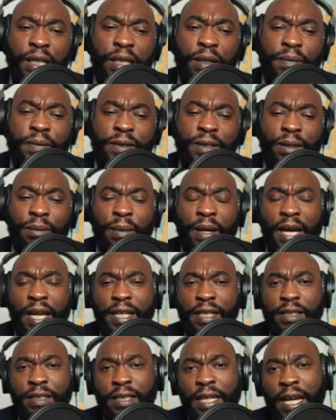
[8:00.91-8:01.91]
up
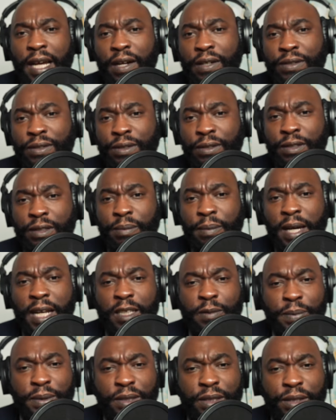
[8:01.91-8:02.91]
somebody's house or
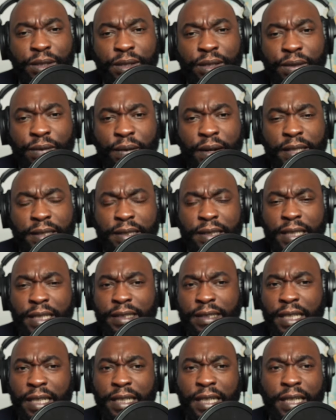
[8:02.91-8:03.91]
somebody's particular
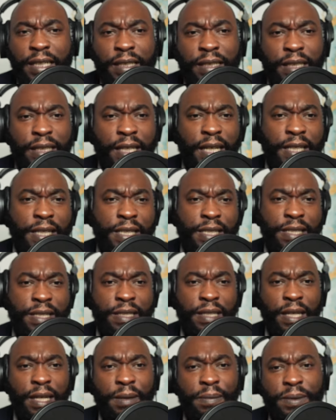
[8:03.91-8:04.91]
residence, I didn't look at the
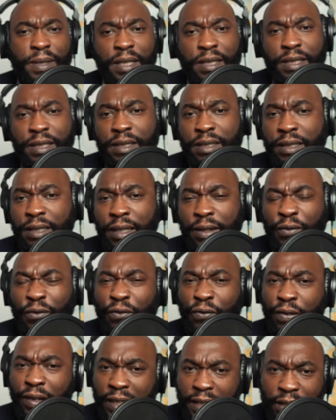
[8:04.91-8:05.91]
steps. I just
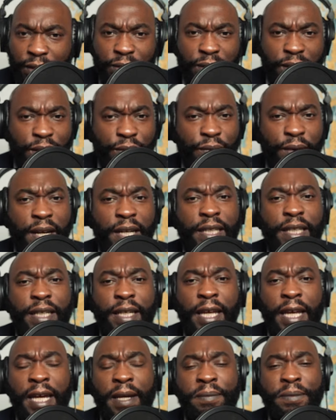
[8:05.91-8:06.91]
literally read the
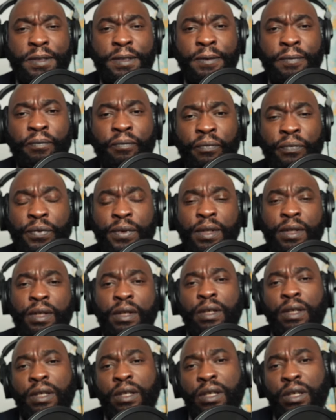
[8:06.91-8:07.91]
caption.
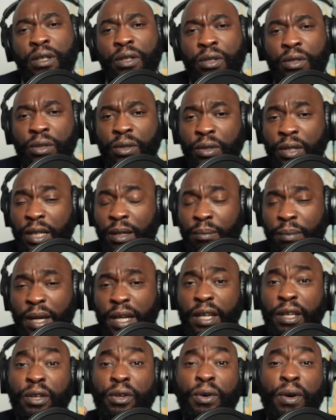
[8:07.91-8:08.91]
You can
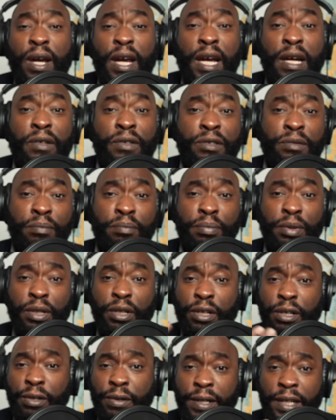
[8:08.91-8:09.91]
make your house
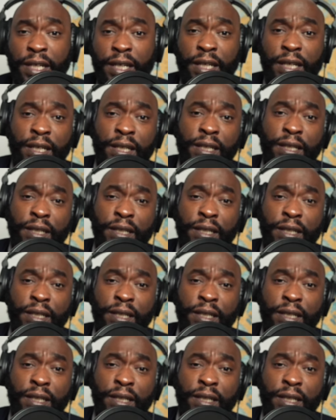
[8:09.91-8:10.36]
blurry.